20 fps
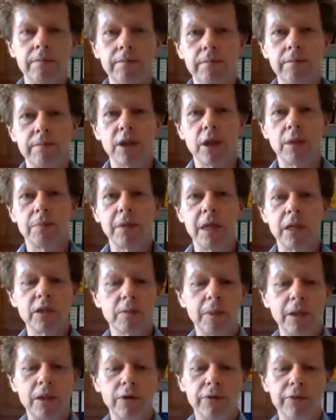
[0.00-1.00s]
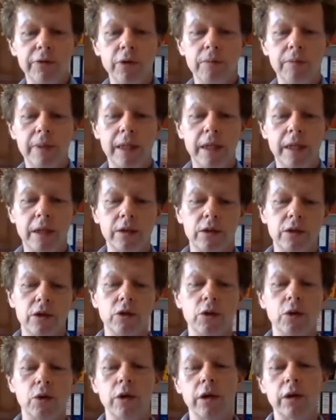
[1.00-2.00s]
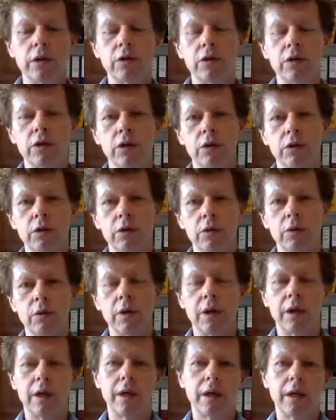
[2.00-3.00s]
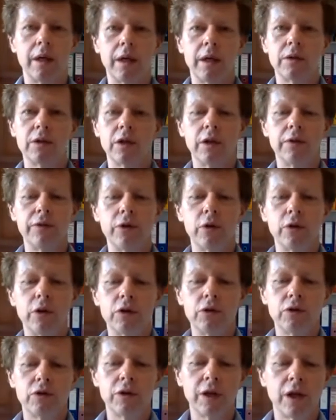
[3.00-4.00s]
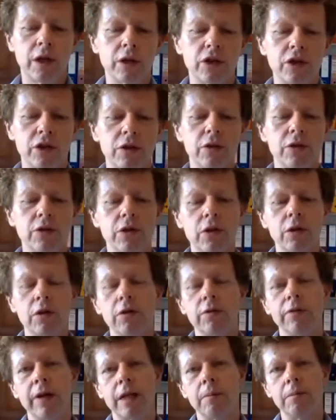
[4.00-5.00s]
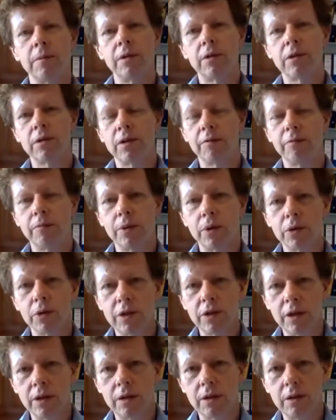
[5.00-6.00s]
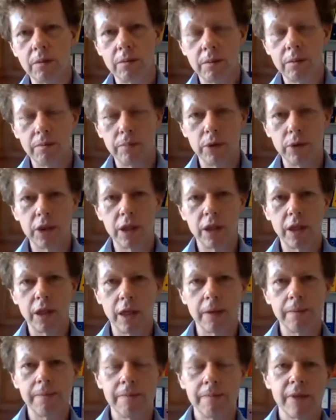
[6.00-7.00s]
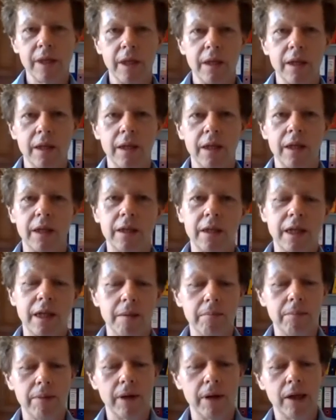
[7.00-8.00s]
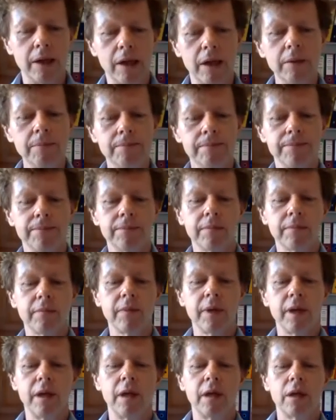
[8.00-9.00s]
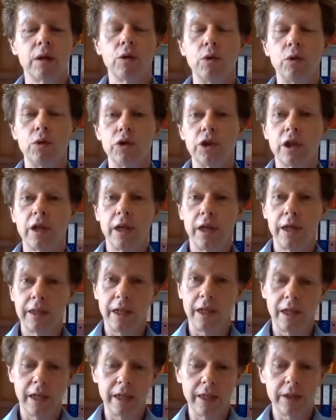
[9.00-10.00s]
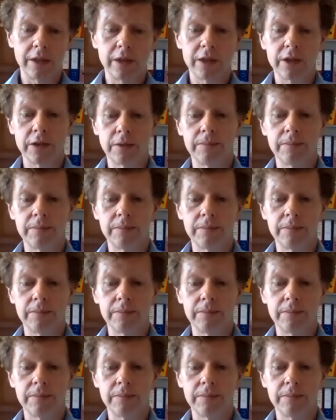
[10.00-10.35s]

So I'm going to spend a few minutes talking to you to give you an introduction to the development that I've built in Buziga in Kampala called Jakana Heights.